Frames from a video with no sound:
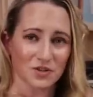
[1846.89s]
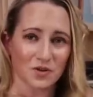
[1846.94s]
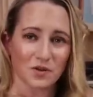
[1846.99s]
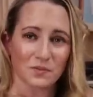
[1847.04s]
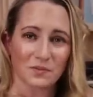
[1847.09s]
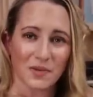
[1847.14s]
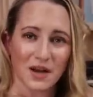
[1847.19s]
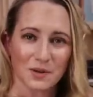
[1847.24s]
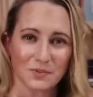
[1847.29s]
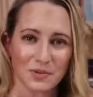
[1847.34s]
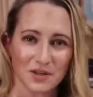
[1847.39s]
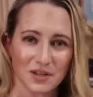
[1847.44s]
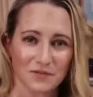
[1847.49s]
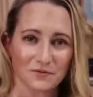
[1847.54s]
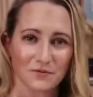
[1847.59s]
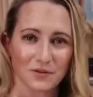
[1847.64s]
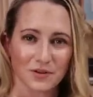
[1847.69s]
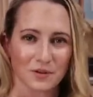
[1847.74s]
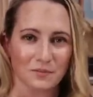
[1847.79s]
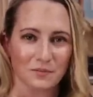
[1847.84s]
So in my
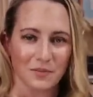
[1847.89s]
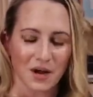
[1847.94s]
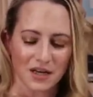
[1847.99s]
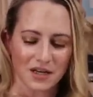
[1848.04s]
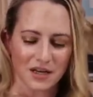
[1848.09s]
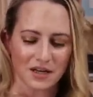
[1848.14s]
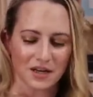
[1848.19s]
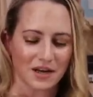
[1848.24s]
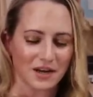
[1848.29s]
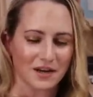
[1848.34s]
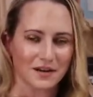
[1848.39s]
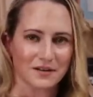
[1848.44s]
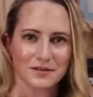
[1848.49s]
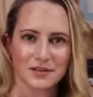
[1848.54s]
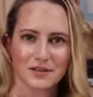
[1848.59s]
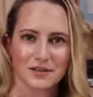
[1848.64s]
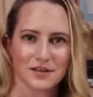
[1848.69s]
opinion, for the money, hands